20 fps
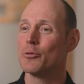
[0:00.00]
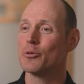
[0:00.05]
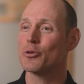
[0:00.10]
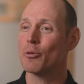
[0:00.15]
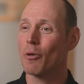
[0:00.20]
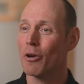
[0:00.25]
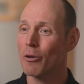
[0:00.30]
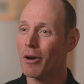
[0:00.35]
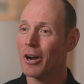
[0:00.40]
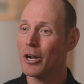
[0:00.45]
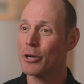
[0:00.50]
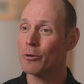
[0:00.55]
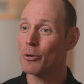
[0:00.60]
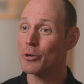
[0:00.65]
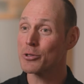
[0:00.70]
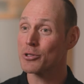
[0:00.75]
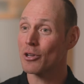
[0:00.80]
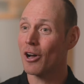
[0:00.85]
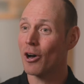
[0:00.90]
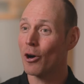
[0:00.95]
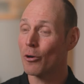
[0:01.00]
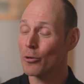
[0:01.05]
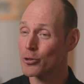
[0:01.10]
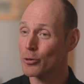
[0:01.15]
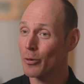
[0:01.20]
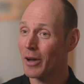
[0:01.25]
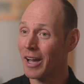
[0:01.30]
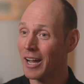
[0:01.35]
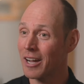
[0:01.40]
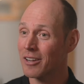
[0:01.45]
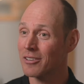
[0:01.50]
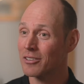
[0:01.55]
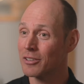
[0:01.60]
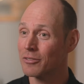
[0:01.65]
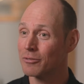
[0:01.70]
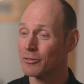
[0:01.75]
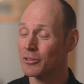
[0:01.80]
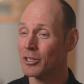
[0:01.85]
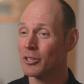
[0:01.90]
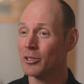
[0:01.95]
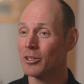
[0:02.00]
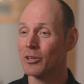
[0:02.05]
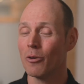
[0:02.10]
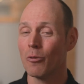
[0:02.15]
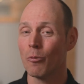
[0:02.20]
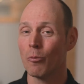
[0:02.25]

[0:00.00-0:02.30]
Toronto Hydro is also actively